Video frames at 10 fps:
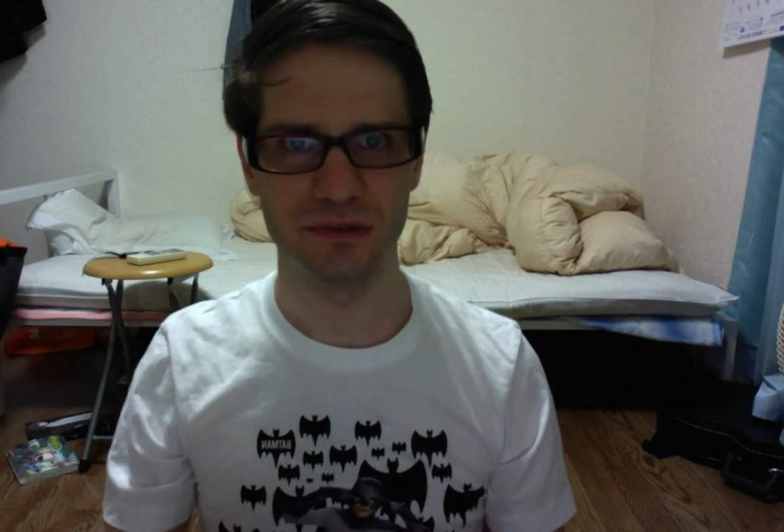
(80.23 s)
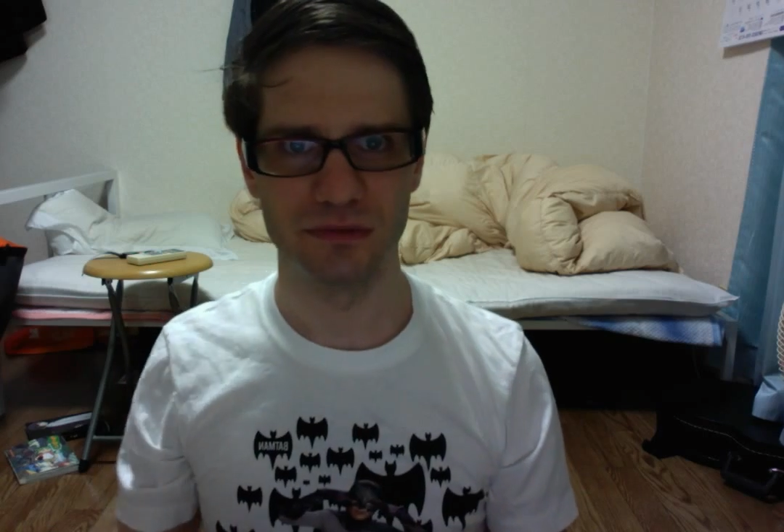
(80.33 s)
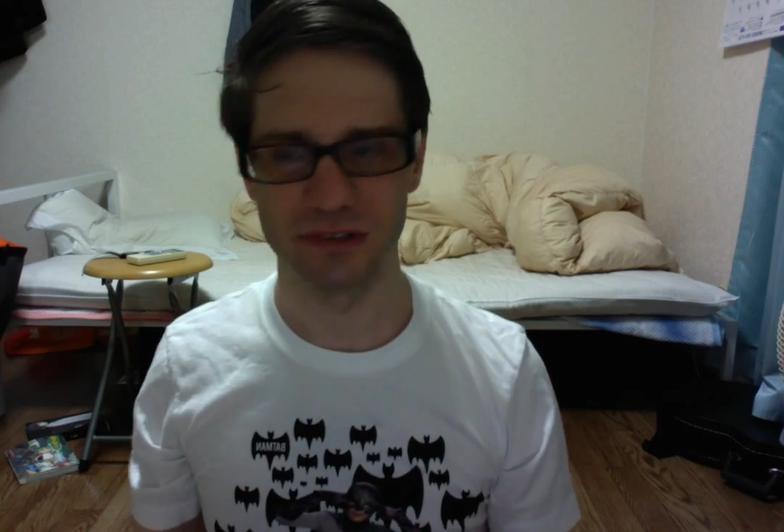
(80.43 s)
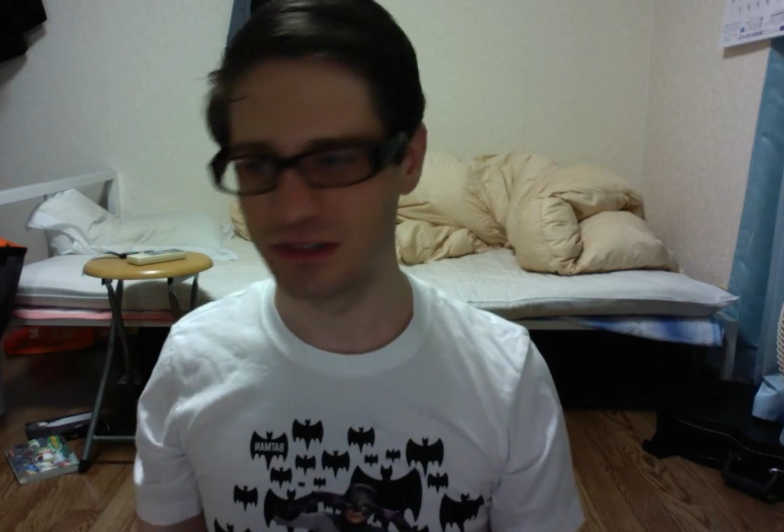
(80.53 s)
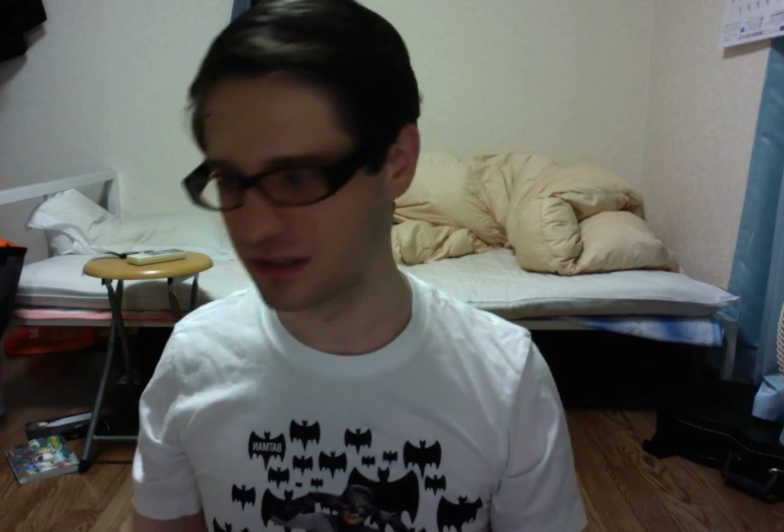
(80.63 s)

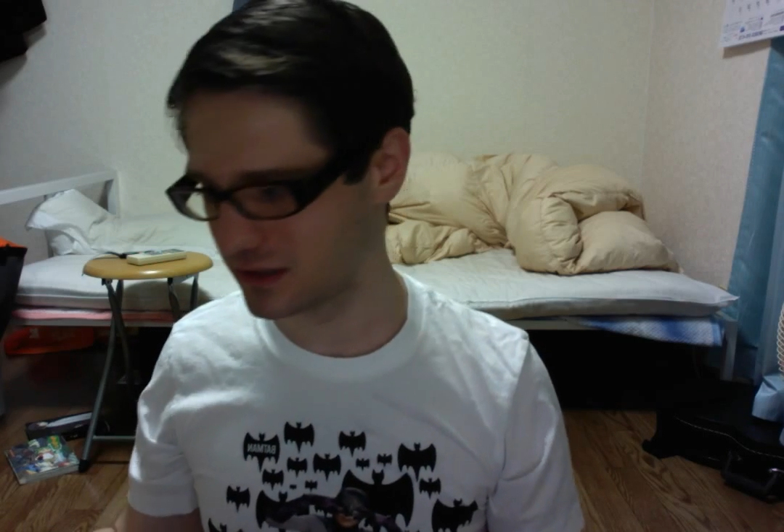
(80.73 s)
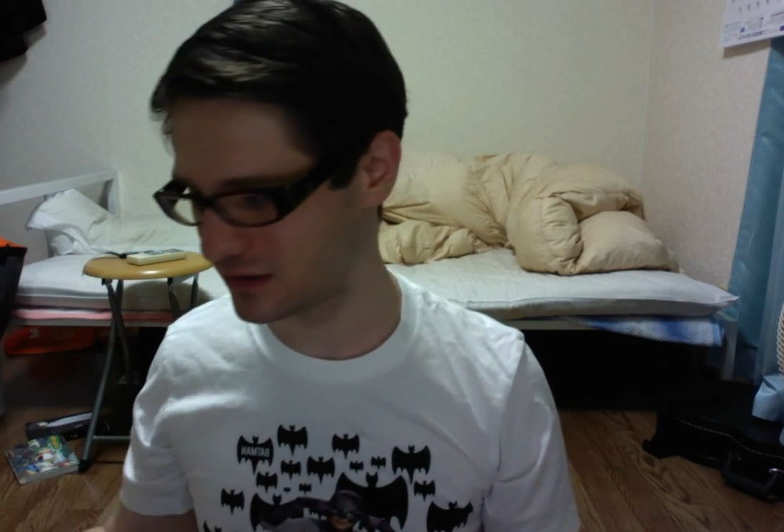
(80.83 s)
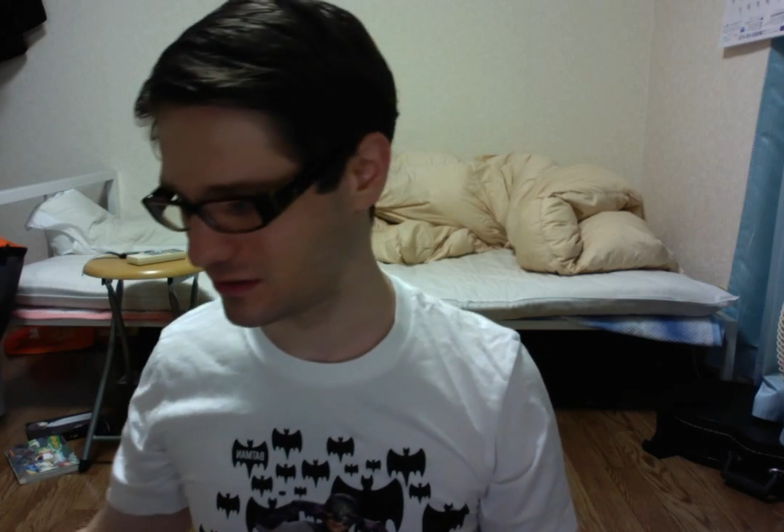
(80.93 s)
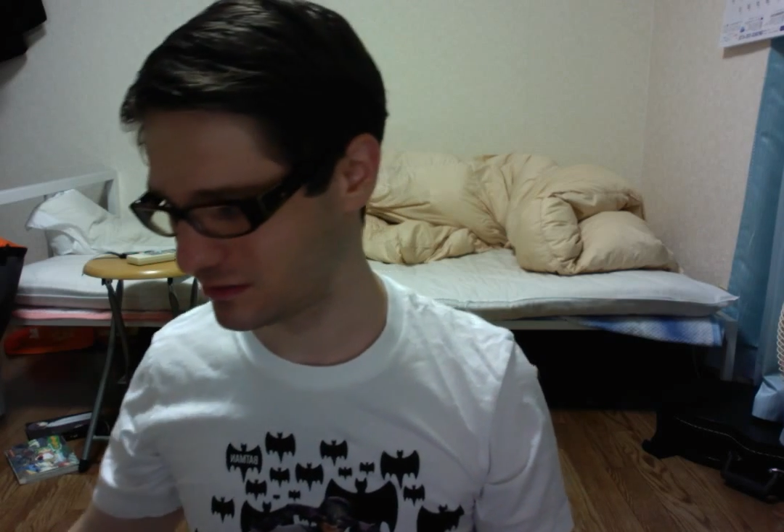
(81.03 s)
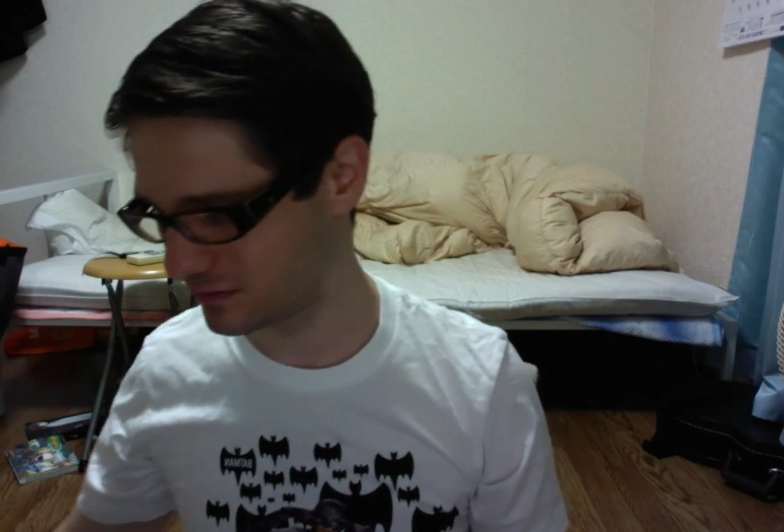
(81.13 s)
People eat it
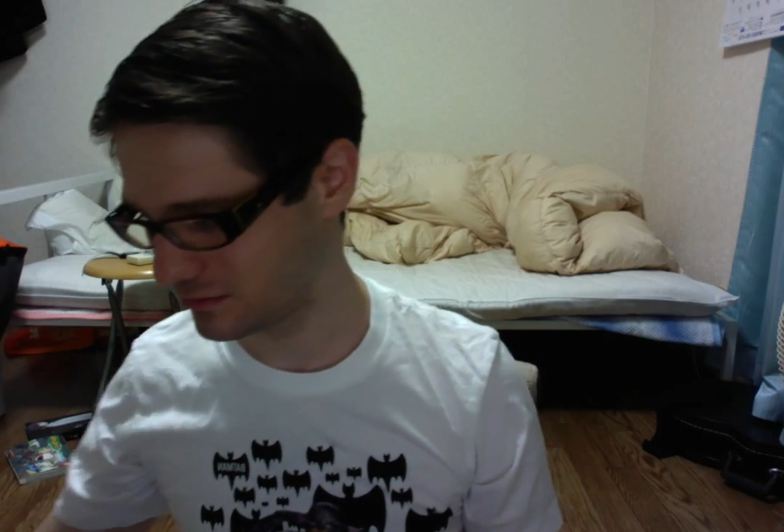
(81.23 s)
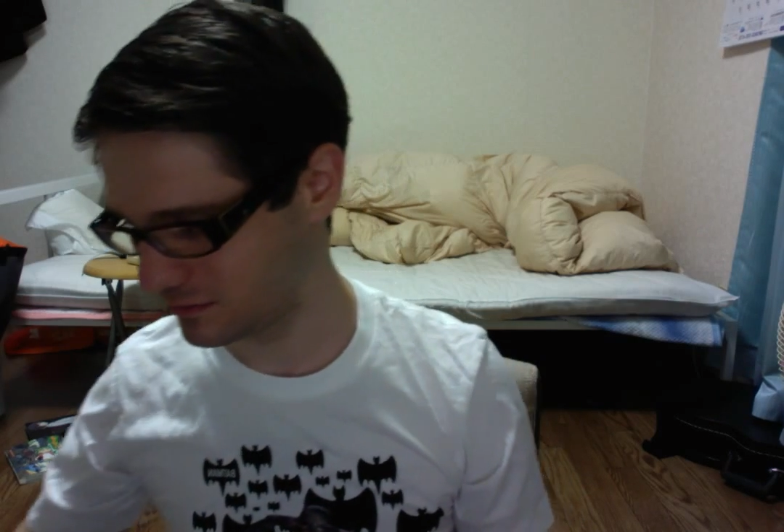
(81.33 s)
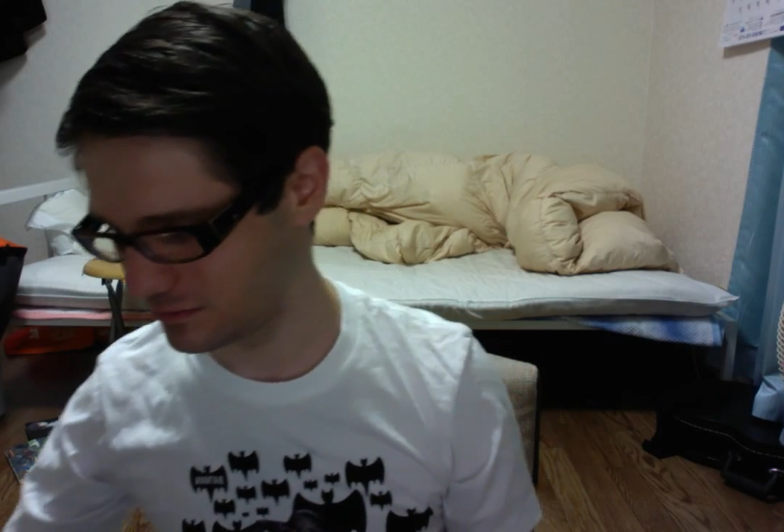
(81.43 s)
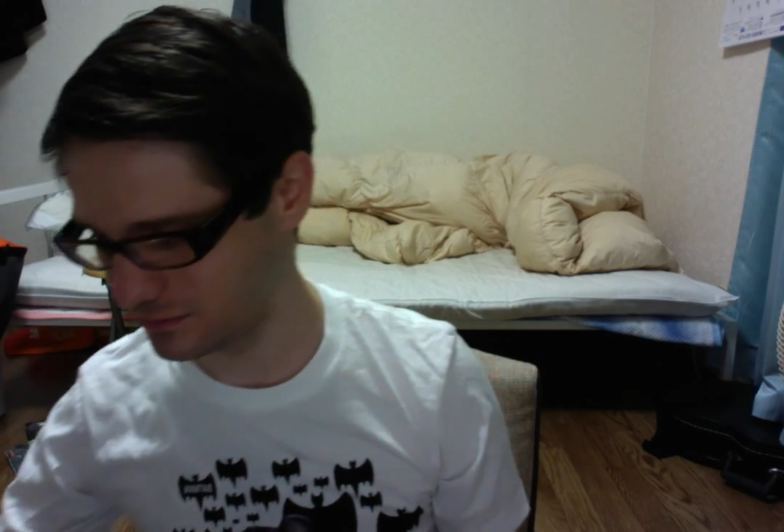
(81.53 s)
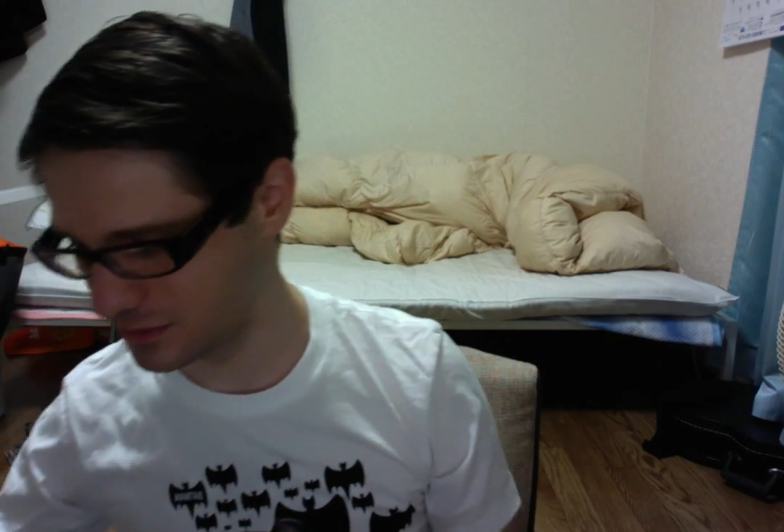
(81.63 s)

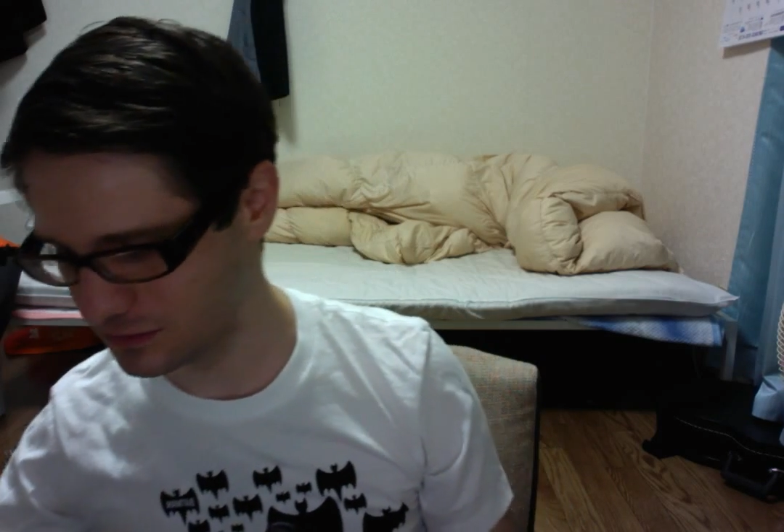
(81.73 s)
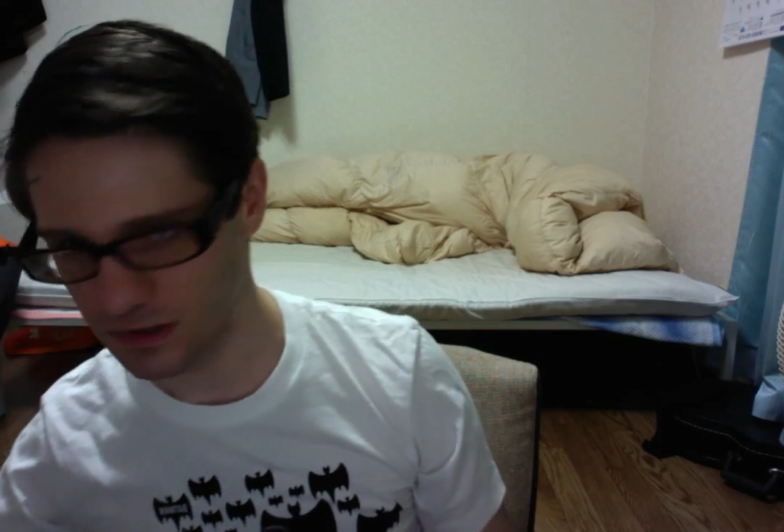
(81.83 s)
with